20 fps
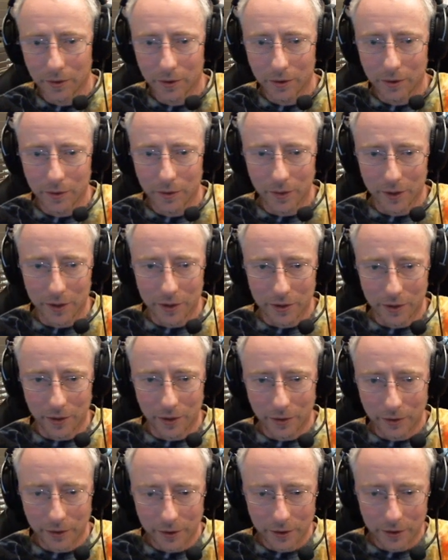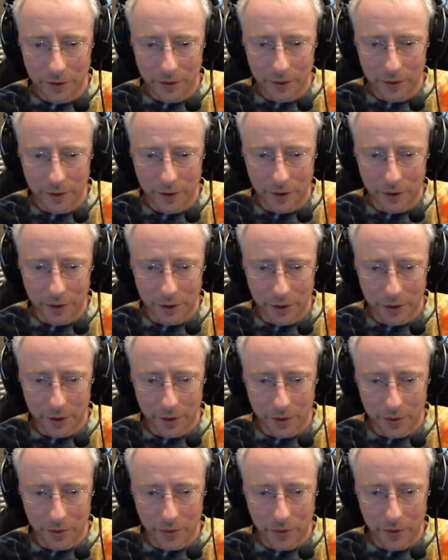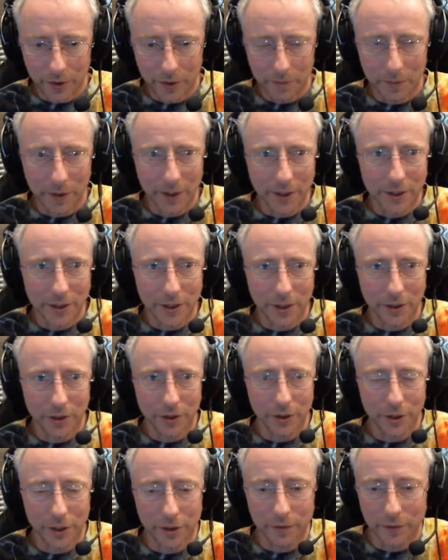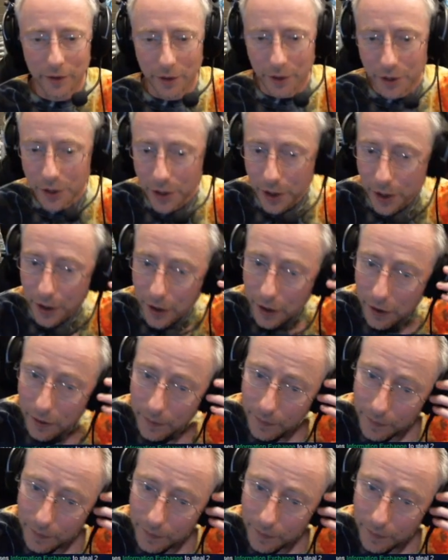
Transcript: to exalt and destroy my Censor Chief Garcia.